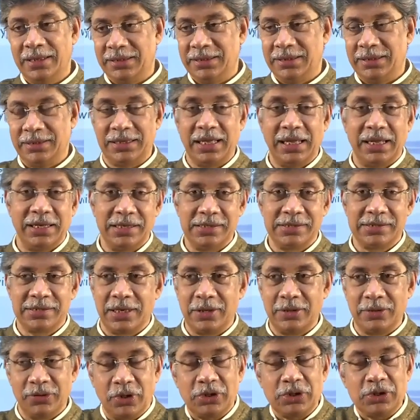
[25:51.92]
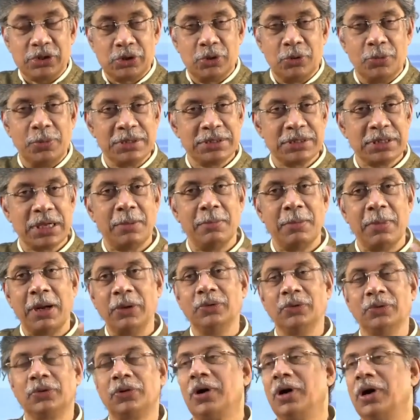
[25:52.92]
there is not so much
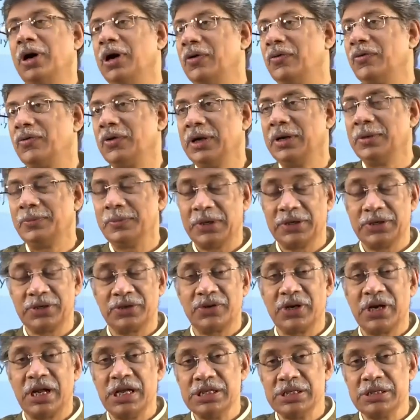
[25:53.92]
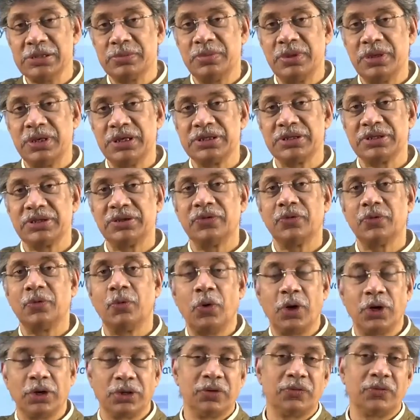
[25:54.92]
amount of a transpiration of
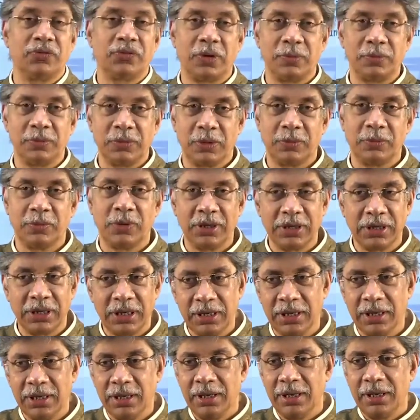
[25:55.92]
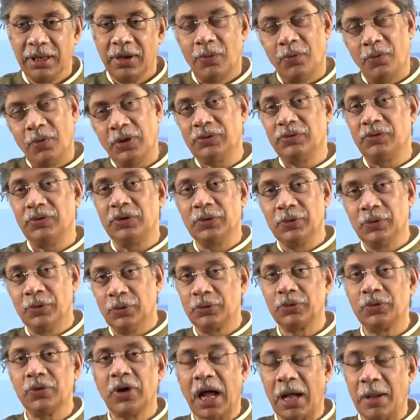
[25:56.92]
water from your body. What will
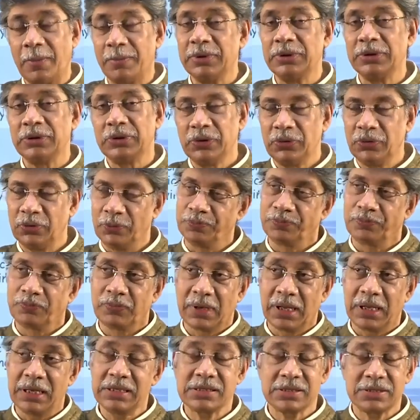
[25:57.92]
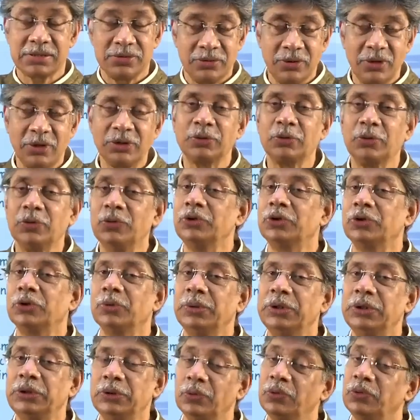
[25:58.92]
going to happen to you? It's not going to
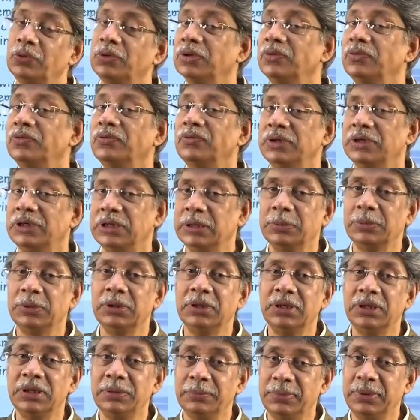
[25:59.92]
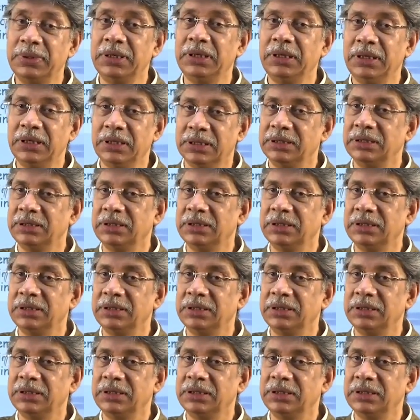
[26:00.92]
be too comfortable being in